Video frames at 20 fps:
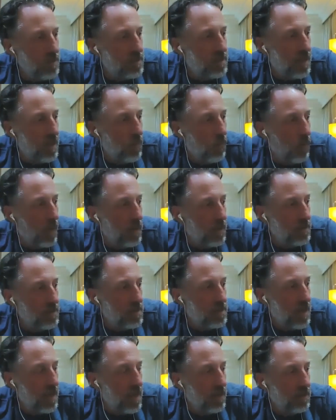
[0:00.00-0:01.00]
say what has
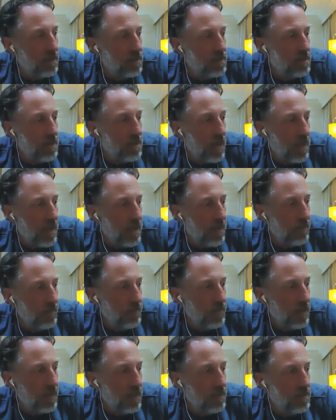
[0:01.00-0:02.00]
stayed the same
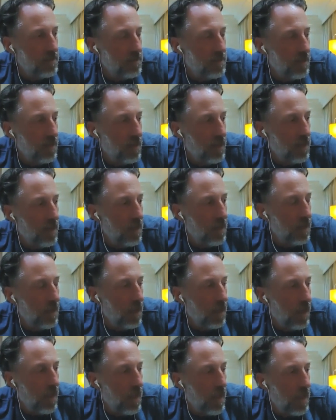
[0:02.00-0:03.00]
is
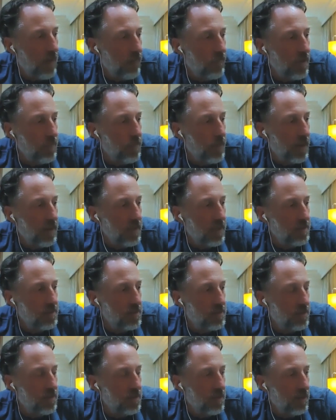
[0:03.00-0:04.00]
everybody's